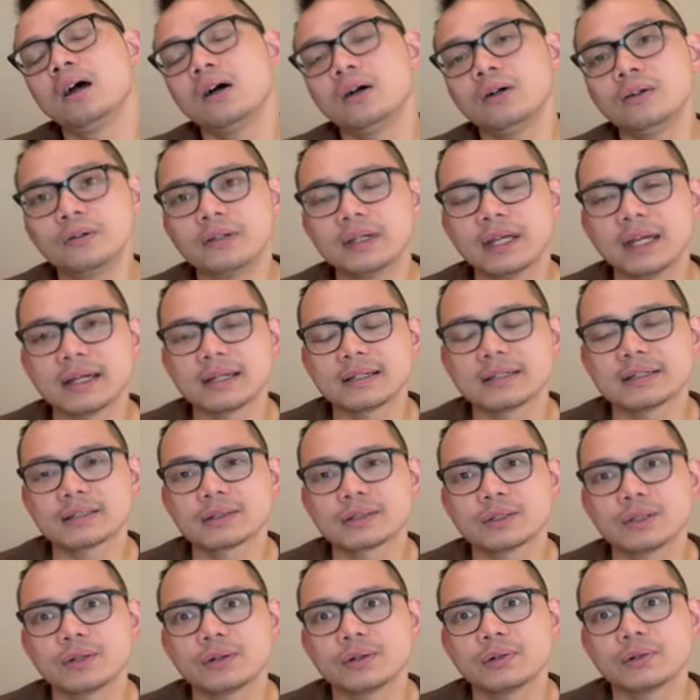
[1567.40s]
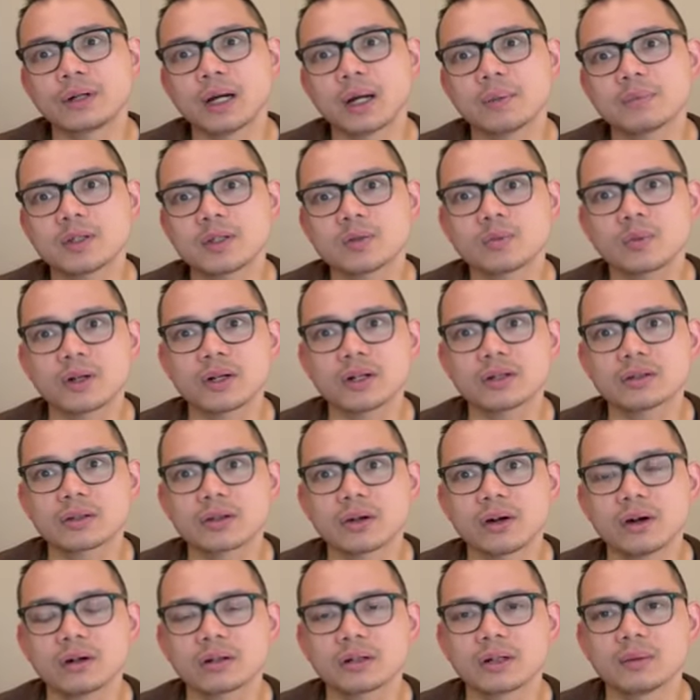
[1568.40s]
okay, so I just want to
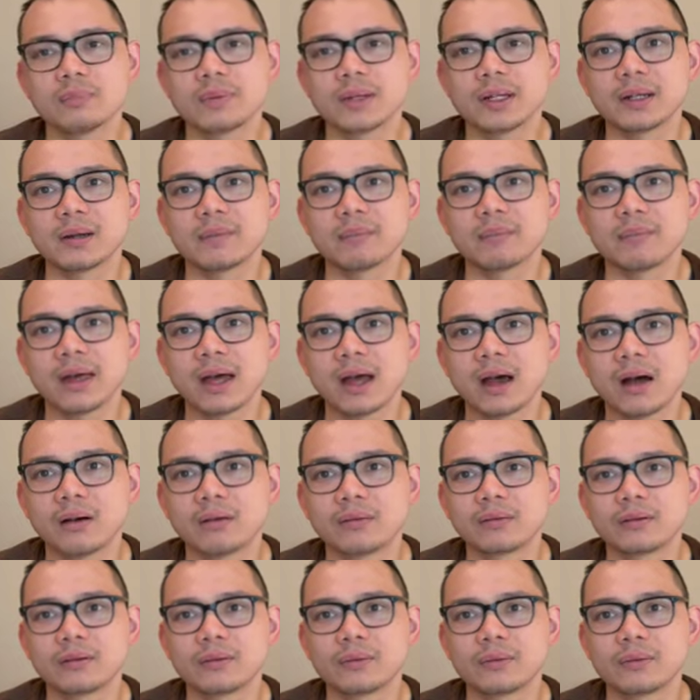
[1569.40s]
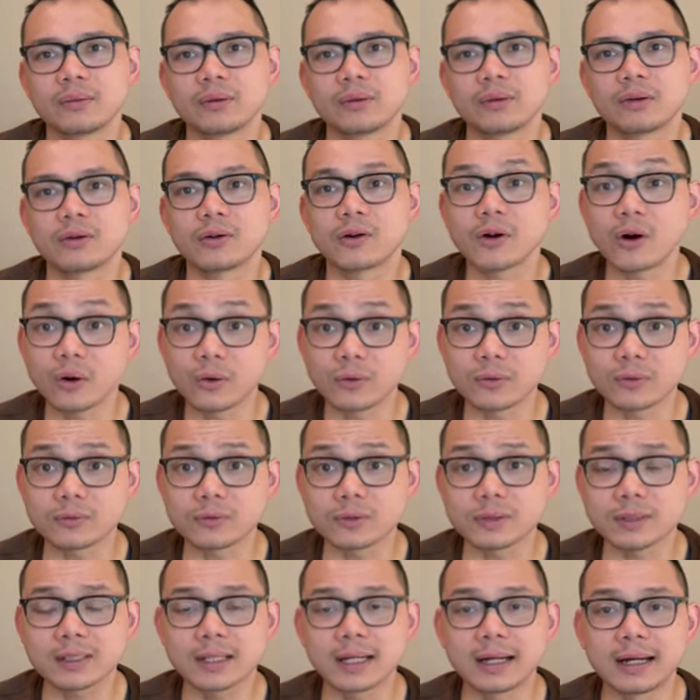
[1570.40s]
talk a bit about
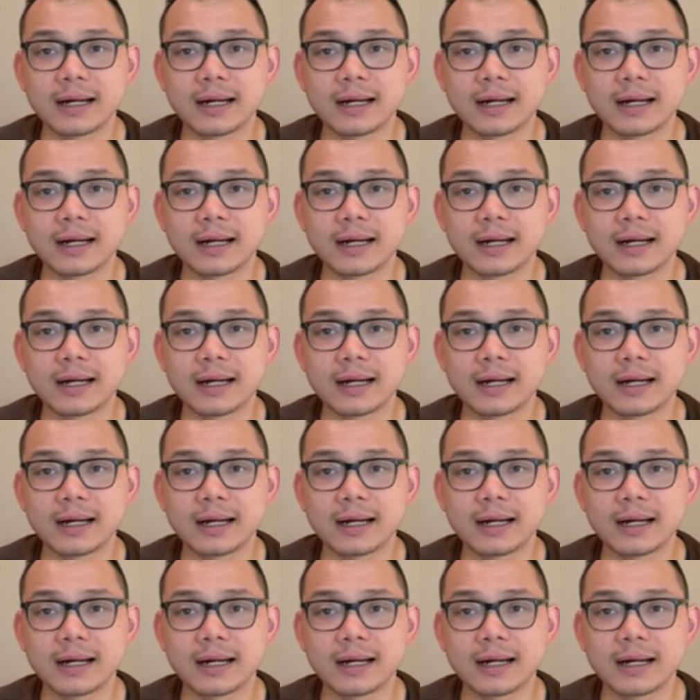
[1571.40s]
goals.